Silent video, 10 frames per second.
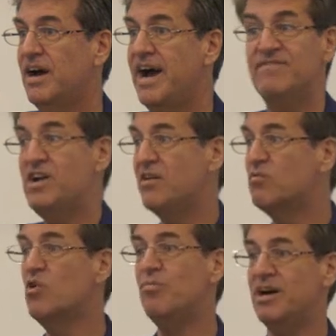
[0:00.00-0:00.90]
i've got
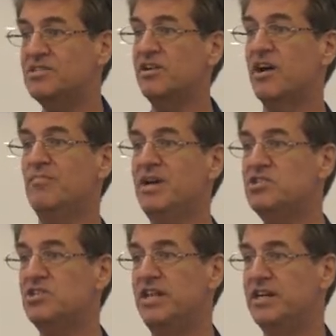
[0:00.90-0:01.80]
robots and
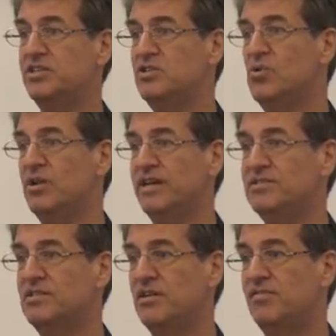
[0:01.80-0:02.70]
automation that can do all that
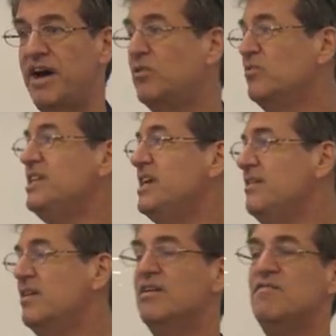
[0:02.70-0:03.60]
stuff i don't need